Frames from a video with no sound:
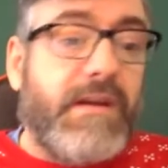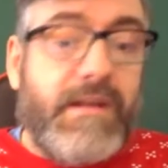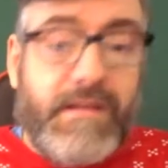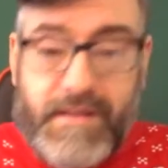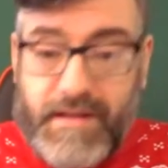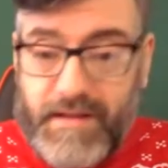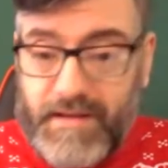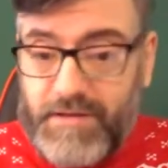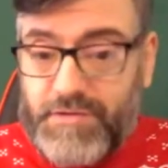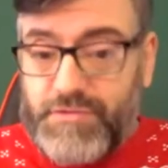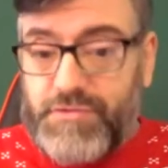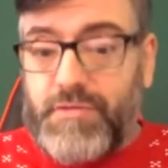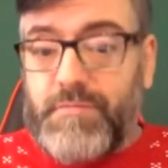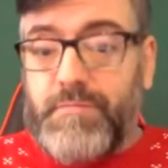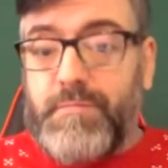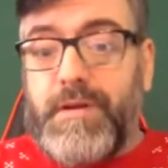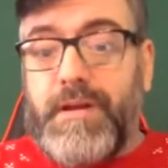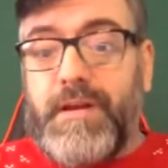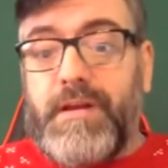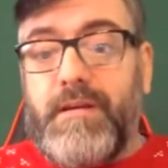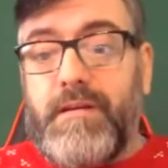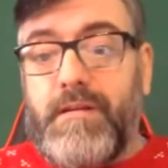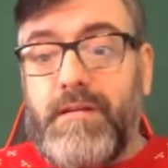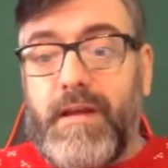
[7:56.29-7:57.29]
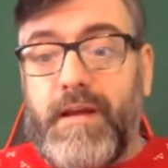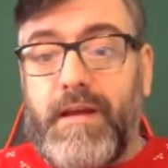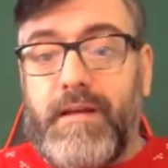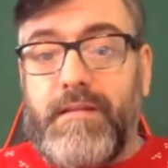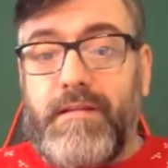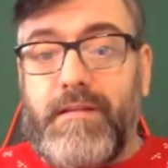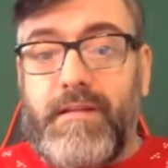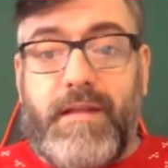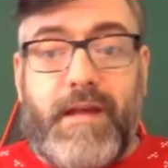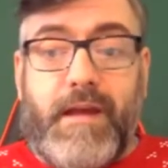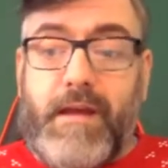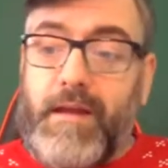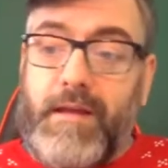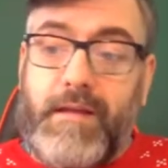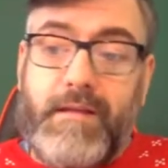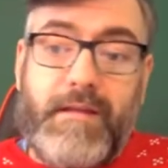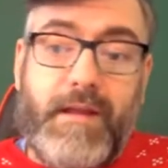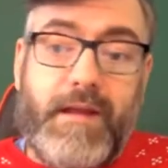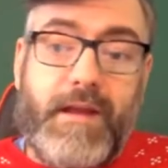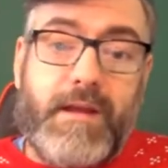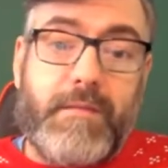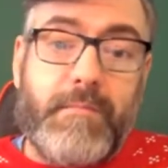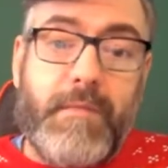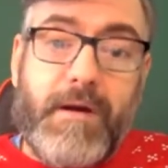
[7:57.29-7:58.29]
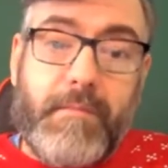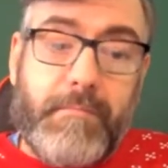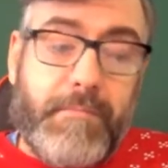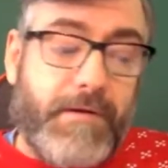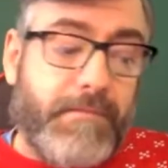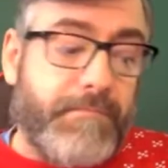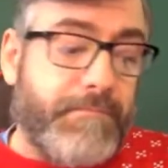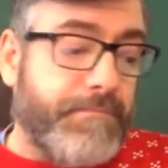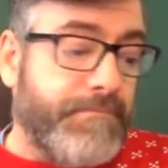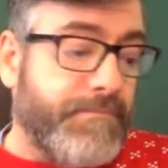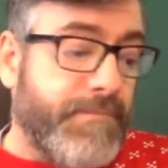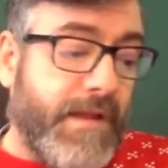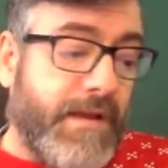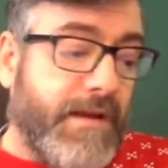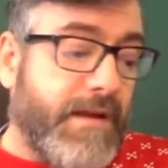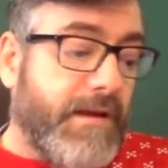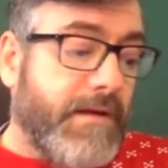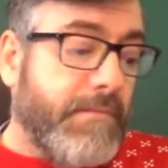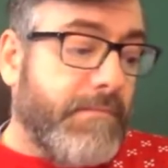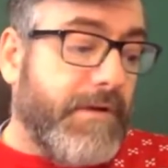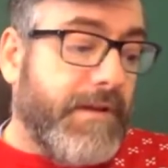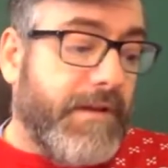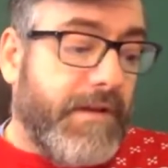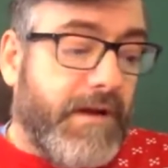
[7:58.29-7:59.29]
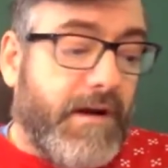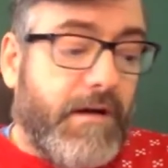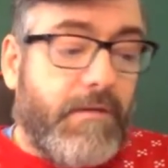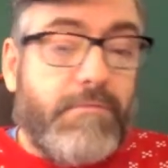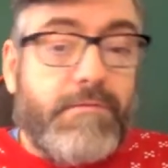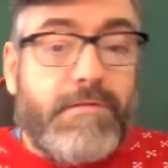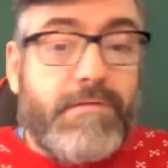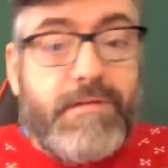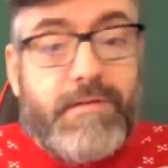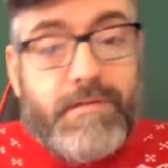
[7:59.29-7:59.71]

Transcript: then it should be they come up. But now,